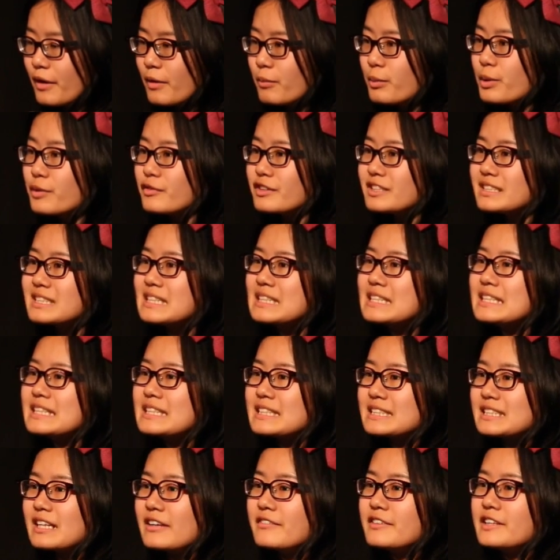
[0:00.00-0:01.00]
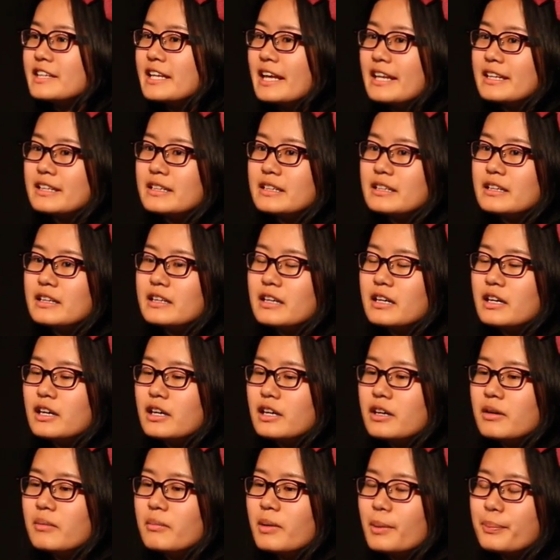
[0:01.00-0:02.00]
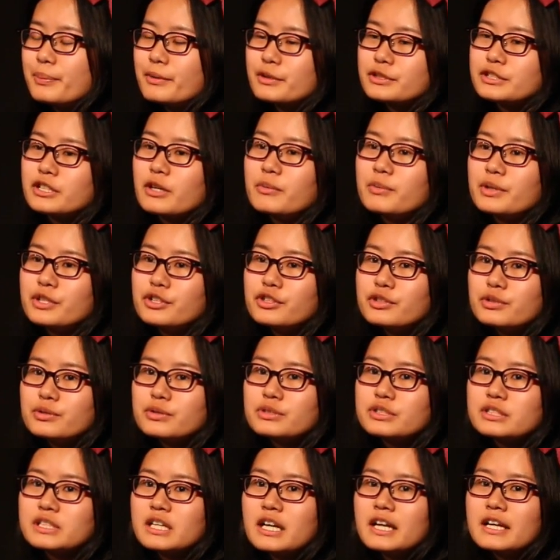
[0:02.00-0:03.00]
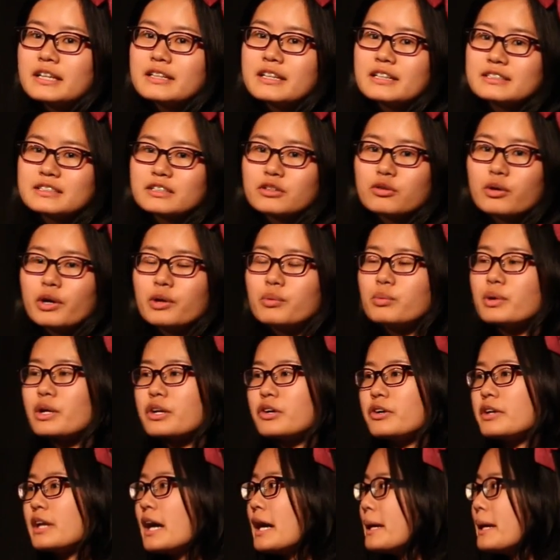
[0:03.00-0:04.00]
we recently discovered that the approach that we use doesn't quite work on